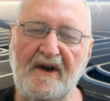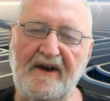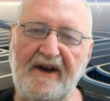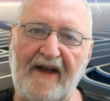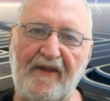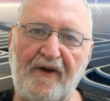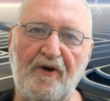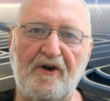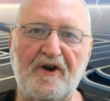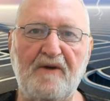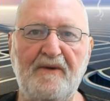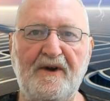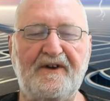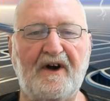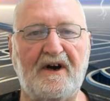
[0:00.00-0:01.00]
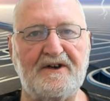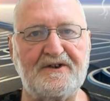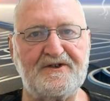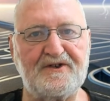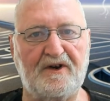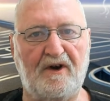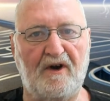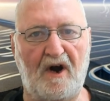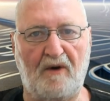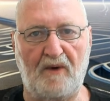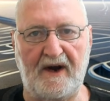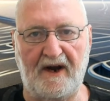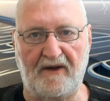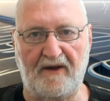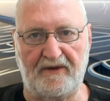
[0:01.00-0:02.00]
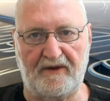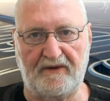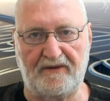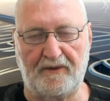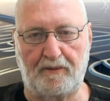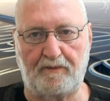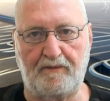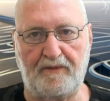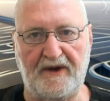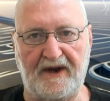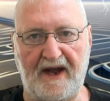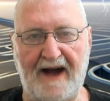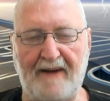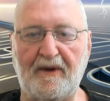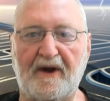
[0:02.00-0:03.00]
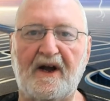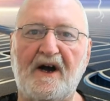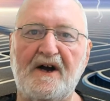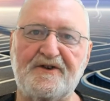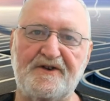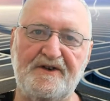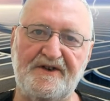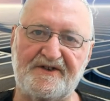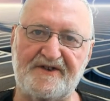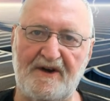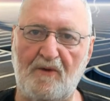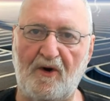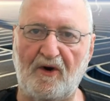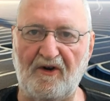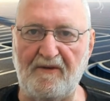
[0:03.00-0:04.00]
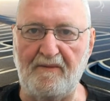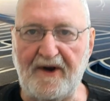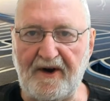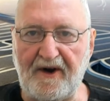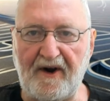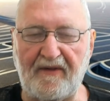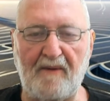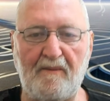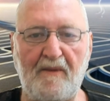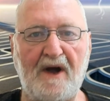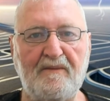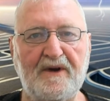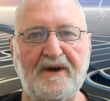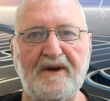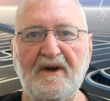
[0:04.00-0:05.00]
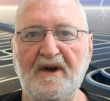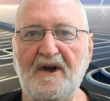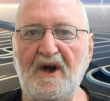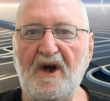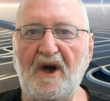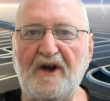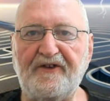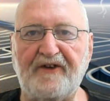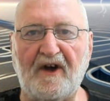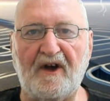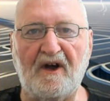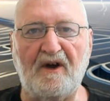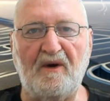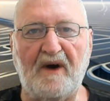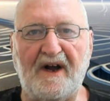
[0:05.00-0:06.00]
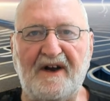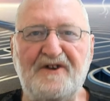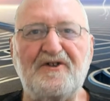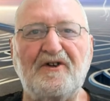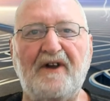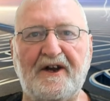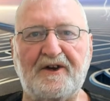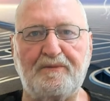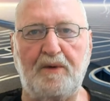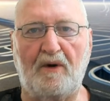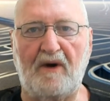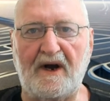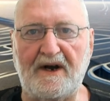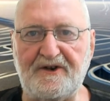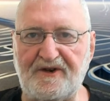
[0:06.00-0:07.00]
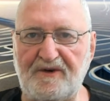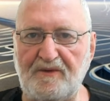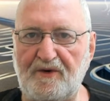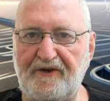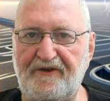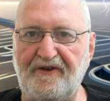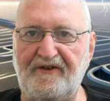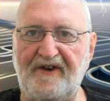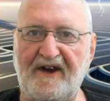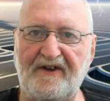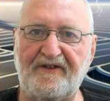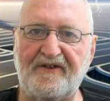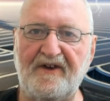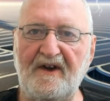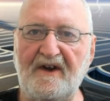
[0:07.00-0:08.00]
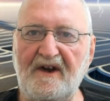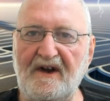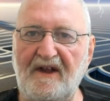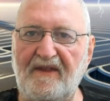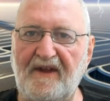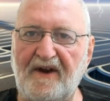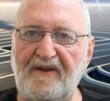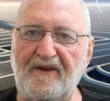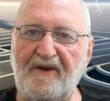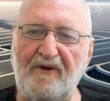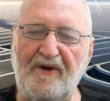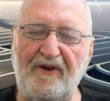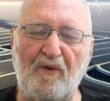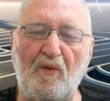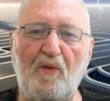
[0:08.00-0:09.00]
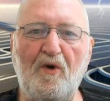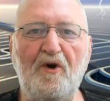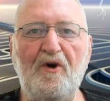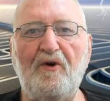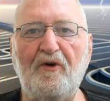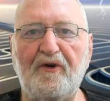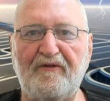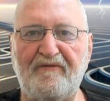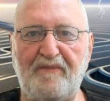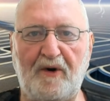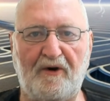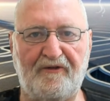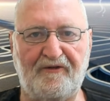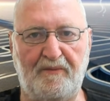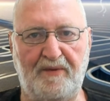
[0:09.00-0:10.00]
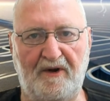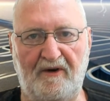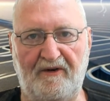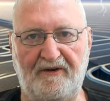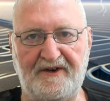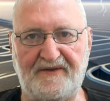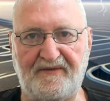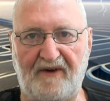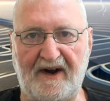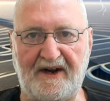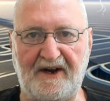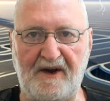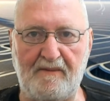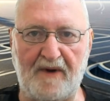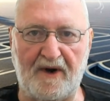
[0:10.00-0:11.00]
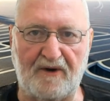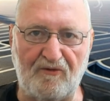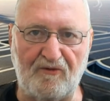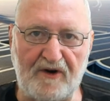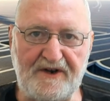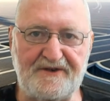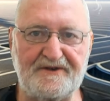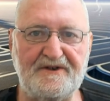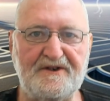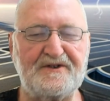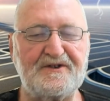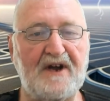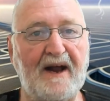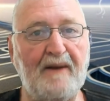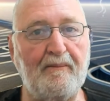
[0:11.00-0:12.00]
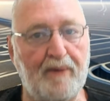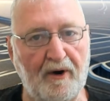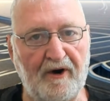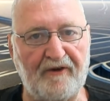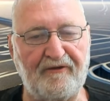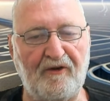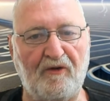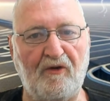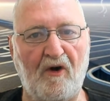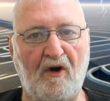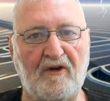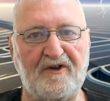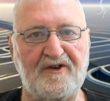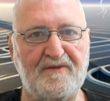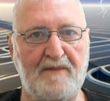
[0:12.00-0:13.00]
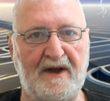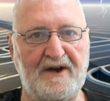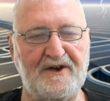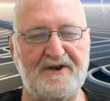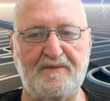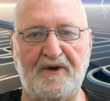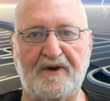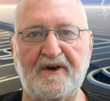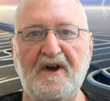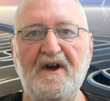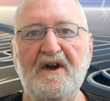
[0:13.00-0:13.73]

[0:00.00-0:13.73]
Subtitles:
Now, the documentation around the application is somewhat limited at the moment. So initial exploration would suggest that there is a world of possibilities for academic research and personal knowledge management